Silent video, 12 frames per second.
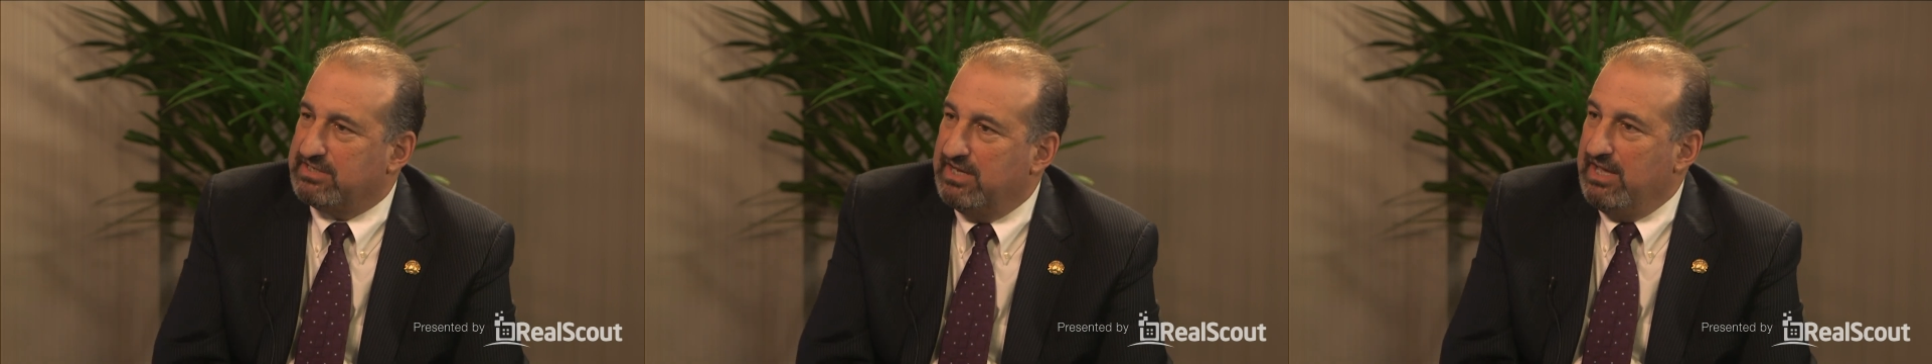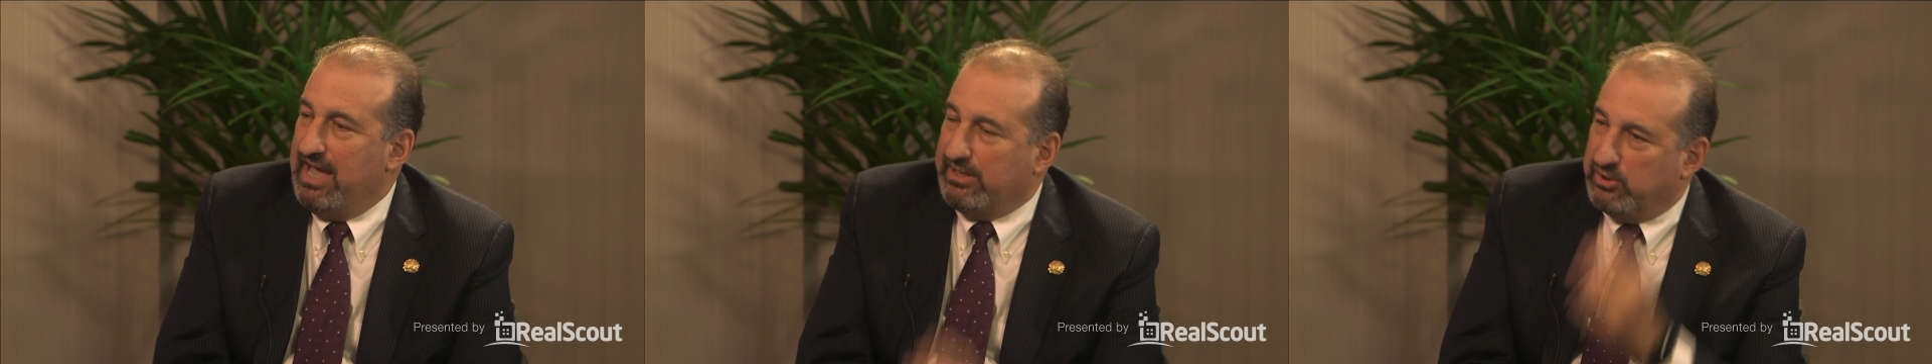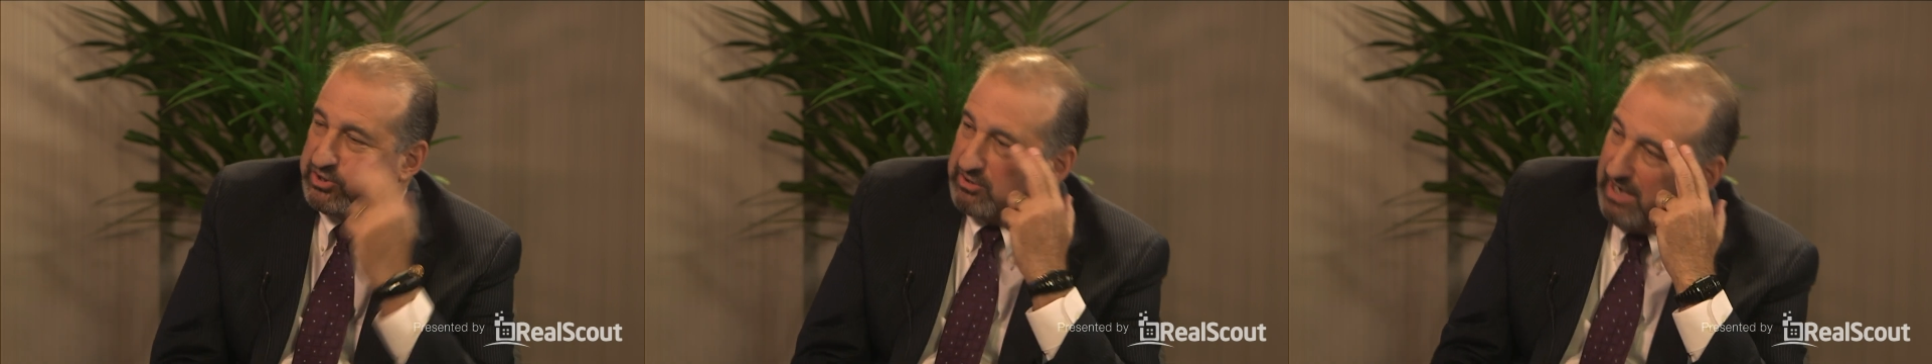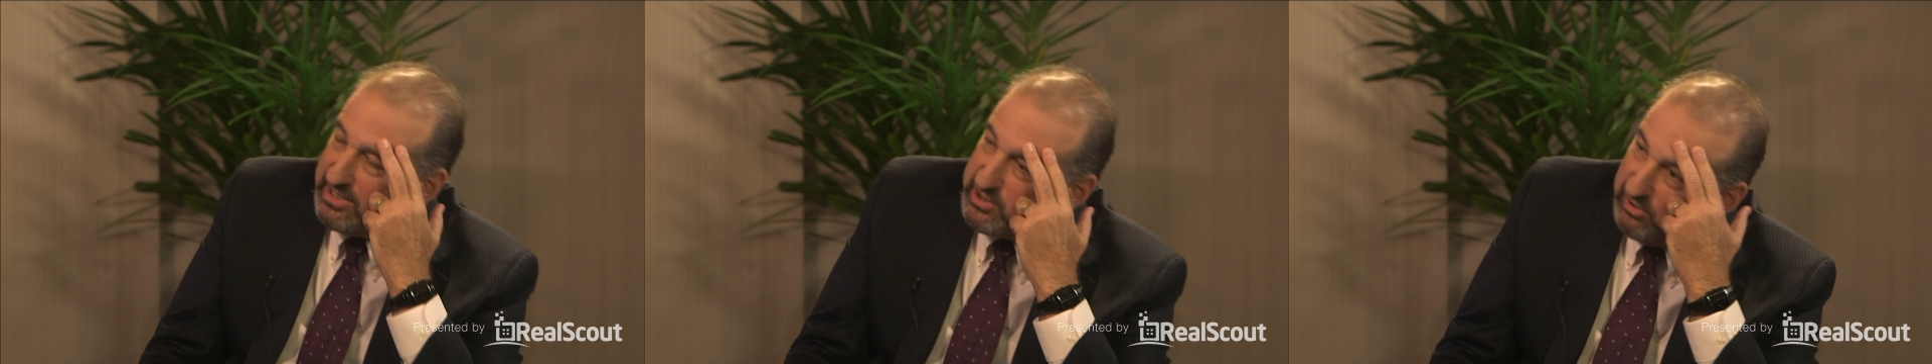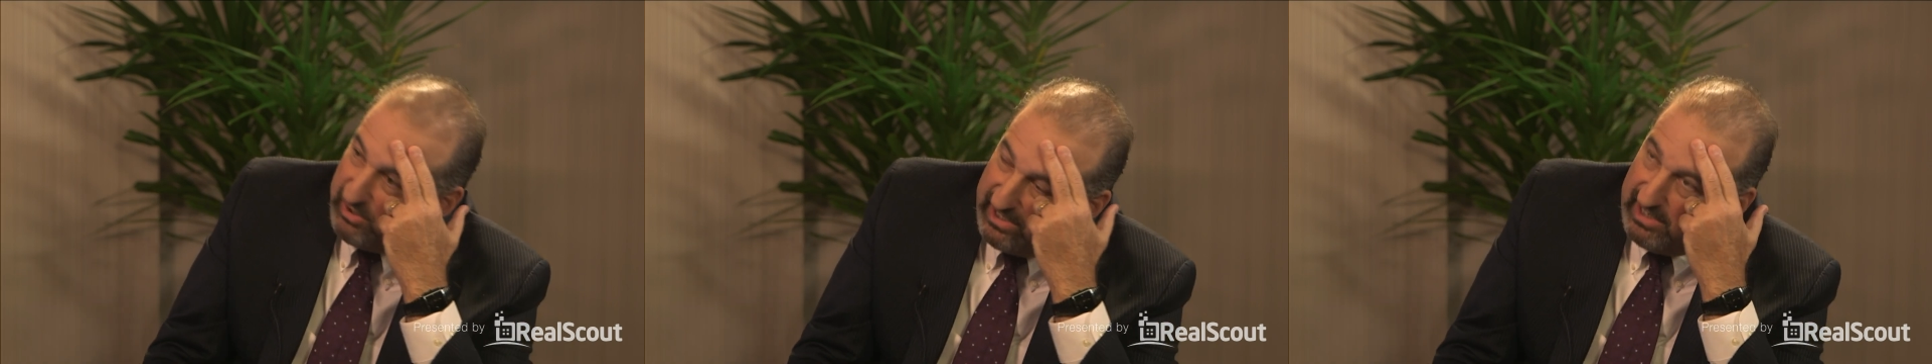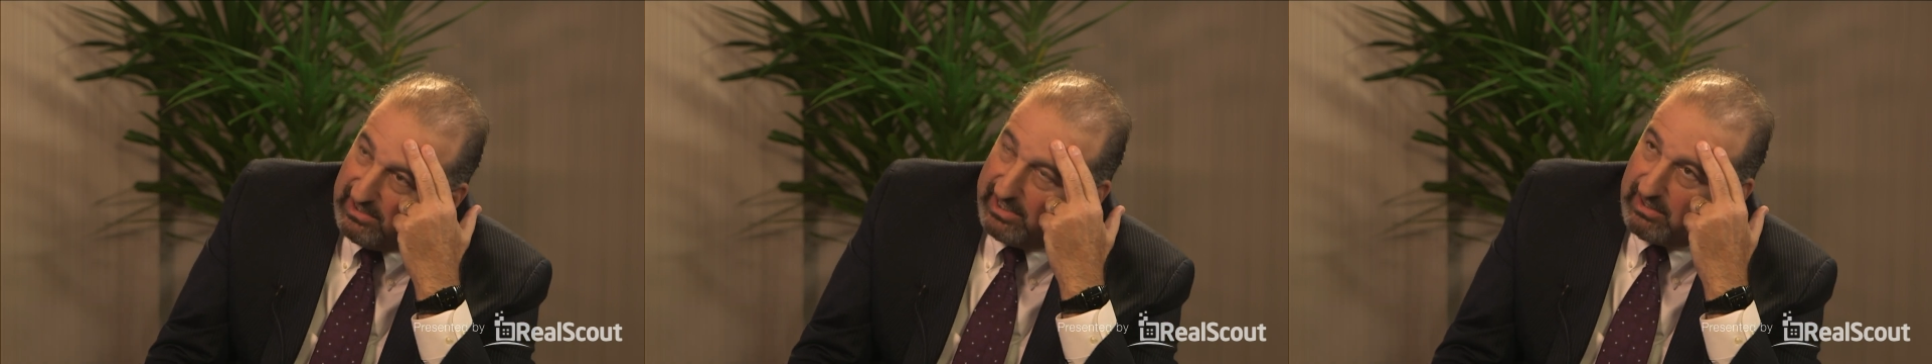And you're scratching your
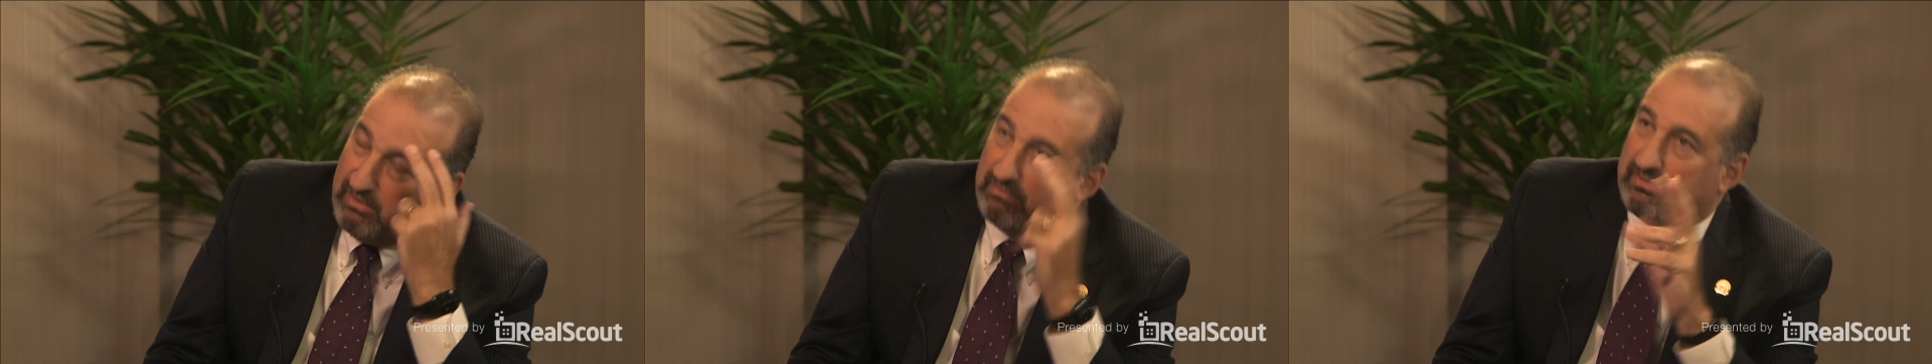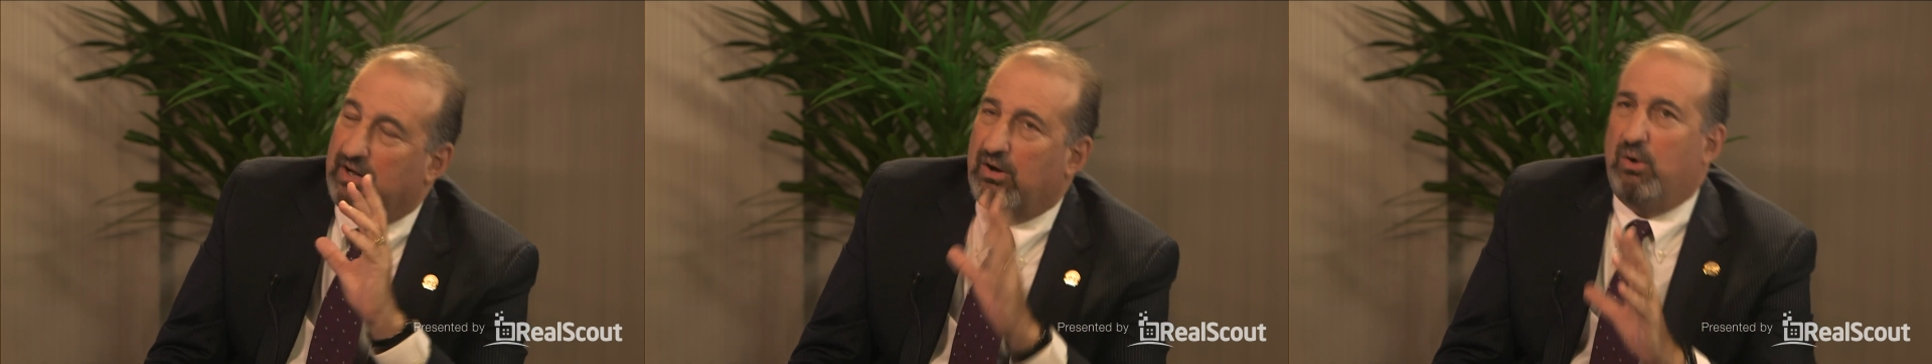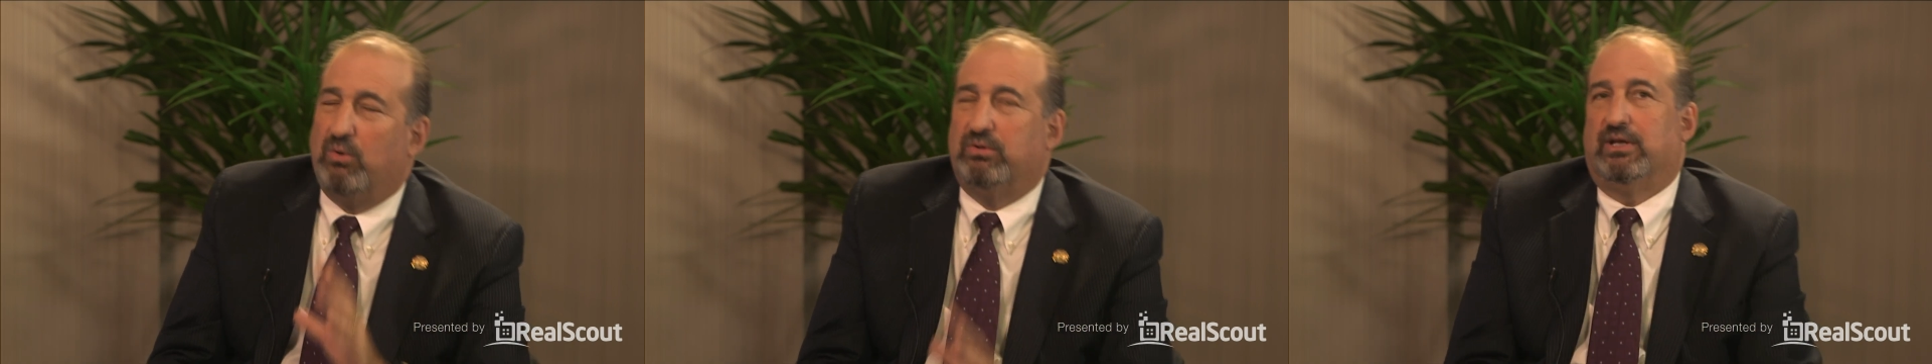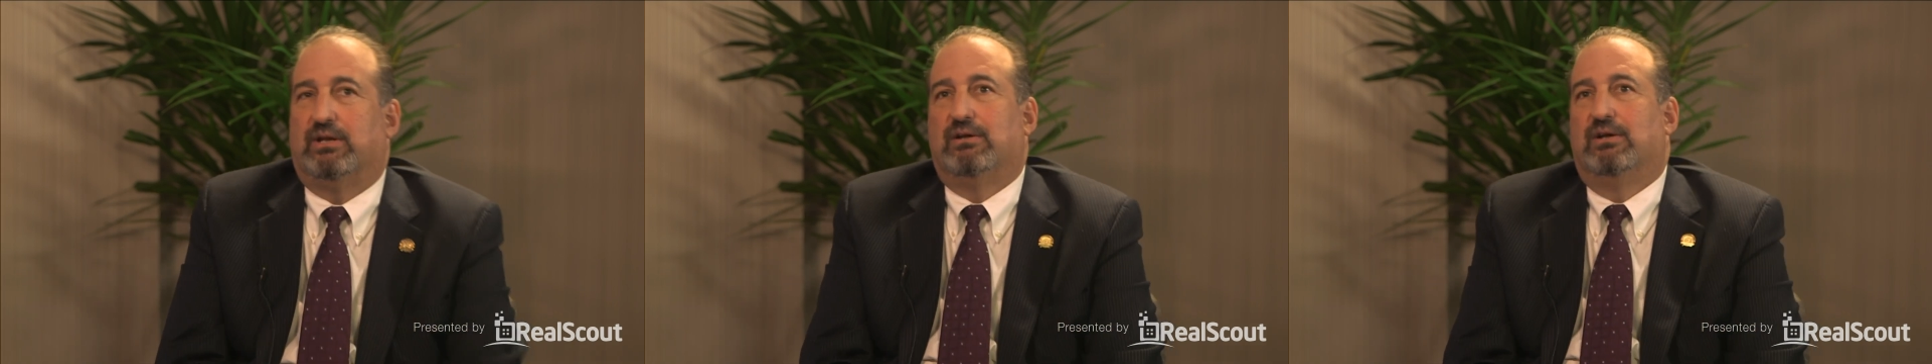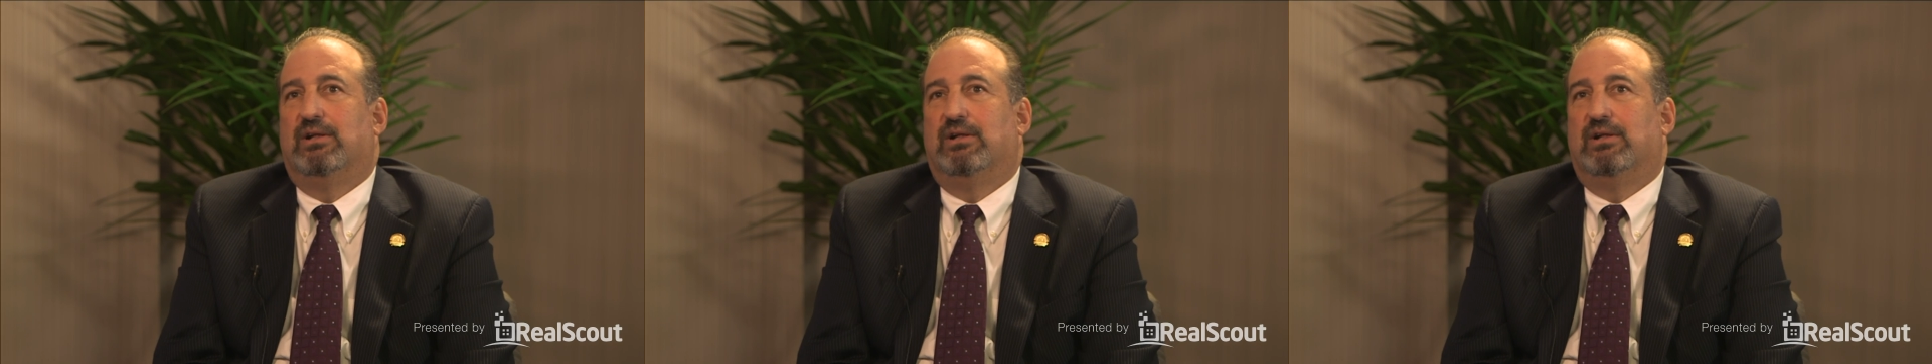head like, now hold it.